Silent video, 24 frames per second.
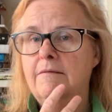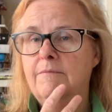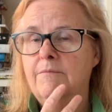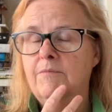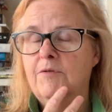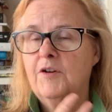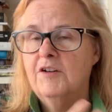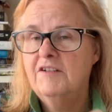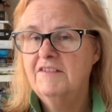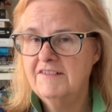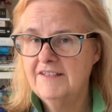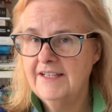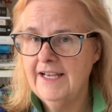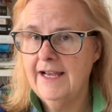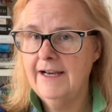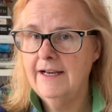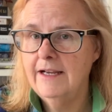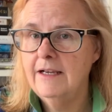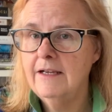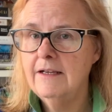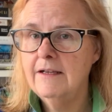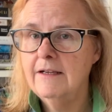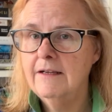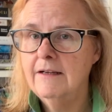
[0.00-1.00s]

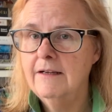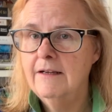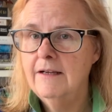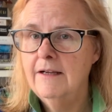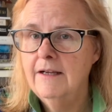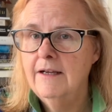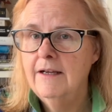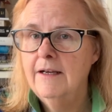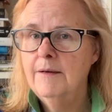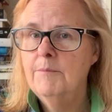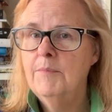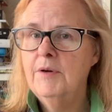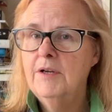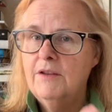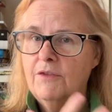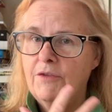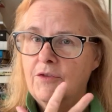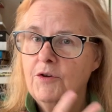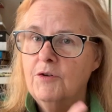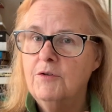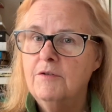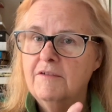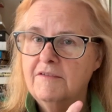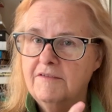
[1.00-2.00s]
prosthetic, but
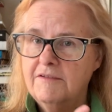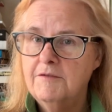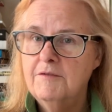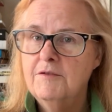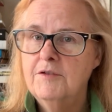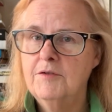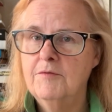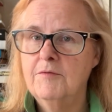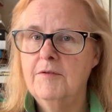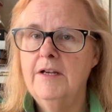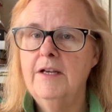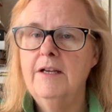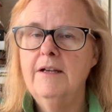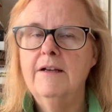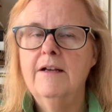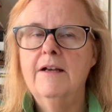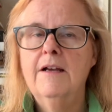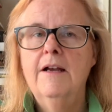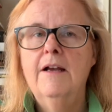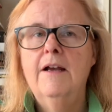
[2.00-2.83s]
third surgery,